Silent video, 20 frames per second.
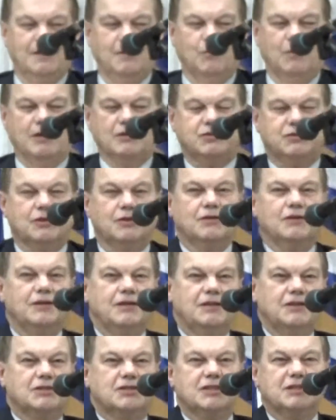Well,
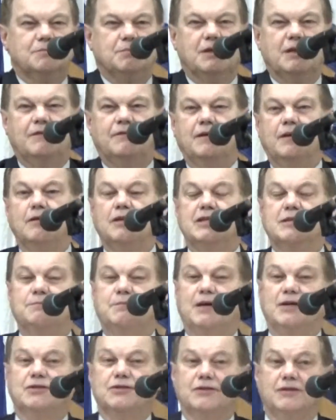certainly this has been a very
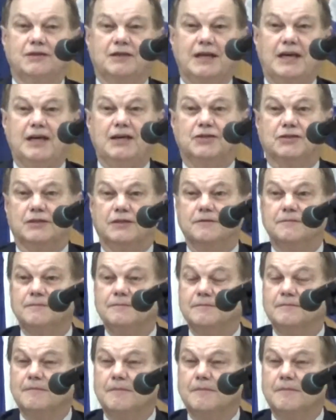special occasion